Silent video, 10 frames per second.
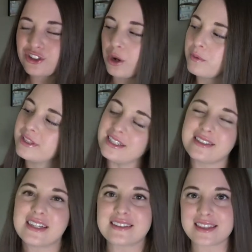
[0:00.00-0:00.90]
So
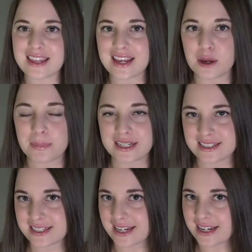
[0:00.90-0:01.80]
this is the
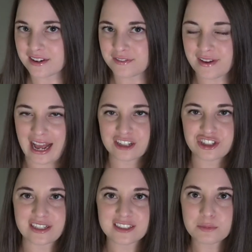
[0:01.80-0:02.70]
petite
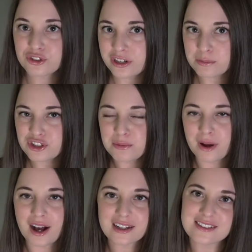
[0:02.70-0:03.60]
fashion subscription
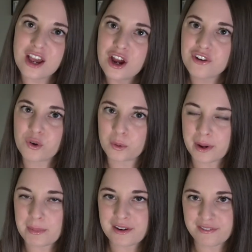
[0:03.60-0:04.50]
box for
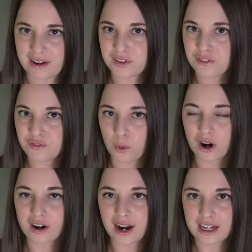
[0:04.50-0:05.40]
women five foot four
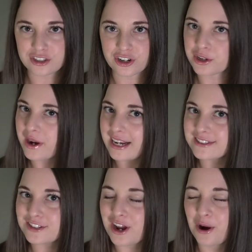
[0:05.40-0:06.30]
or under. You
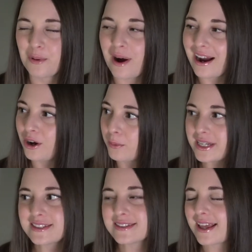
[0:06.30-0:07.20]
guys know I
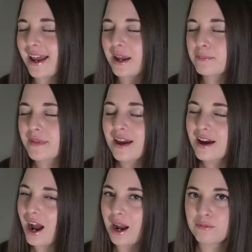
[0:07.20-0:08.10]
always say
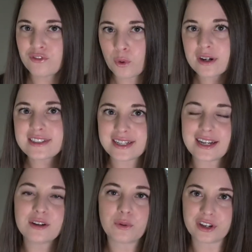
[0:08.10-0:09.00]
I'm four
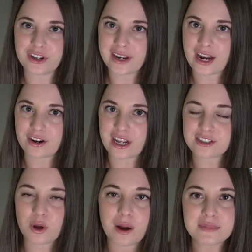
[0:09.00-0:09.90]
ten on a good hair day,
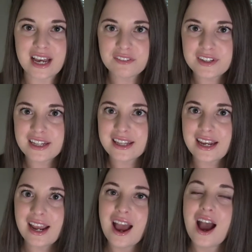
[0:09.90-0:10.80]
so I'm definitely
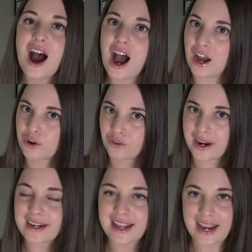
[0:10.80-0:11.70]
a
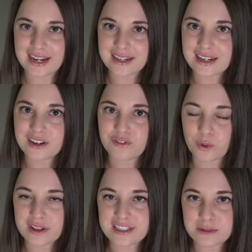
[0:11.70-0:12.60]
great candidate
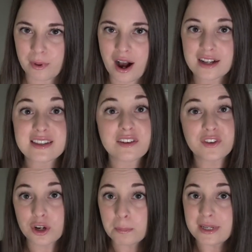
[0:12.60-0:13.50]
for this box. If
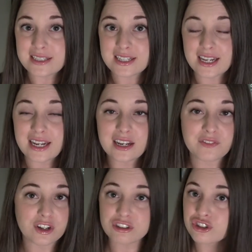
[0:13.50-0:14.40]
you're petite,
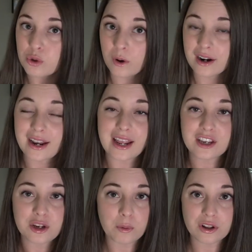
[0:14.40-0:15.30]
if you're short
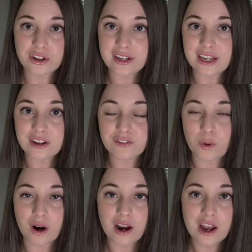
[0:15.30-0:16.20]
and you are looking
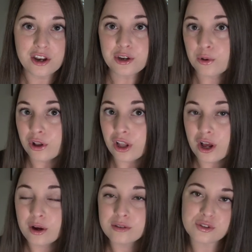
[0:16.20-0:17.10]
for new
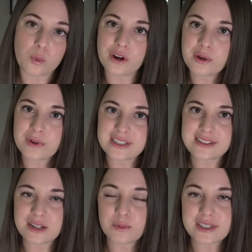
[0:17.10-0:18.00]
clothes or you want to
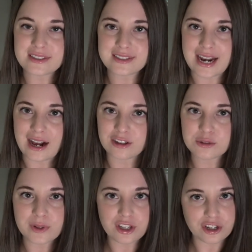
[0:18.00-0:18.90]
see what styles
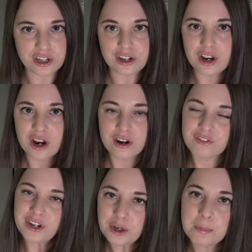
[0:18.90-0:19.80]
would look good
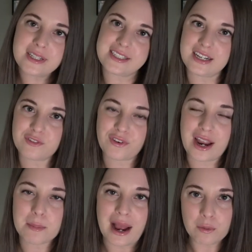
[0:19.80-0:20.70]
for your petite
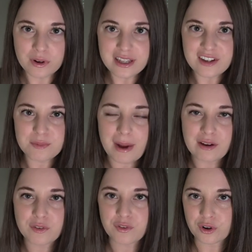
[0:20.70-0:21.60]
frame, I will leave my
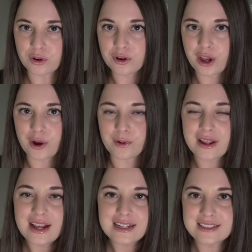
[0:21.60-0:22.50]
referral code
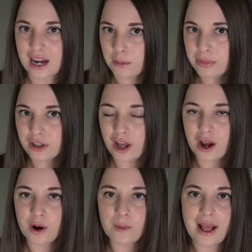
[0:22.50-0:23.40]
down
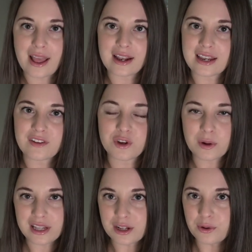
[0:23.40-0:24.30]
below, and if you
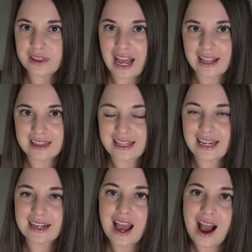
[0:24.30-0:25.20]
click on that
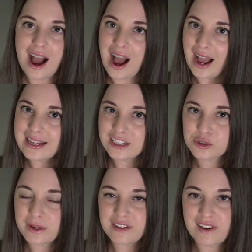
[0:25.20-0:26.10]
link, I get
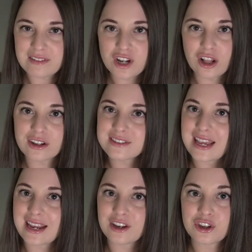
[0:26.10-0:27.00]
twenty-five dollars
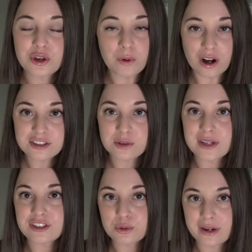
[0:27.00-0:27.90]
and you also
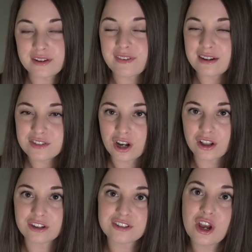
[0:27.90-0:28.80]
get twenty-five
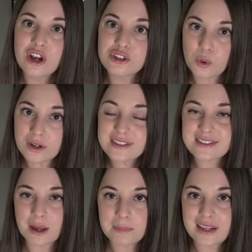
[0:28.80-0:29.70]
dollars towards
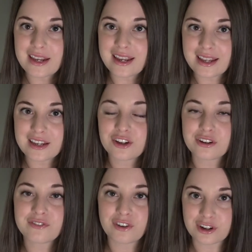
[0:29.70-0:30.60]
something in
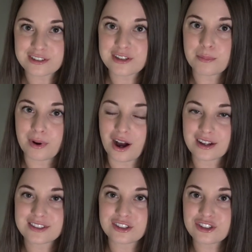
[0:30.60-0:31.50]
your first
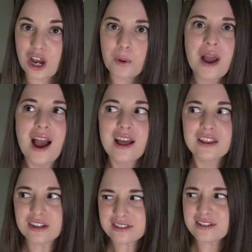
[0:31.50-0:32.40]
box. So
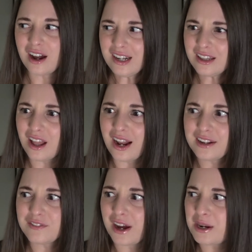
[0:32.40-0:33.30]
there's not a
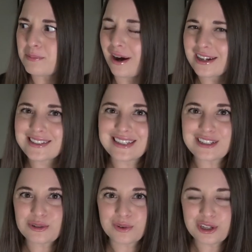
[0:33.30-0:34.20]
lot of
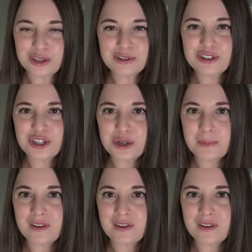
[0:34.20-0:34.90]
unboxings on YouTube.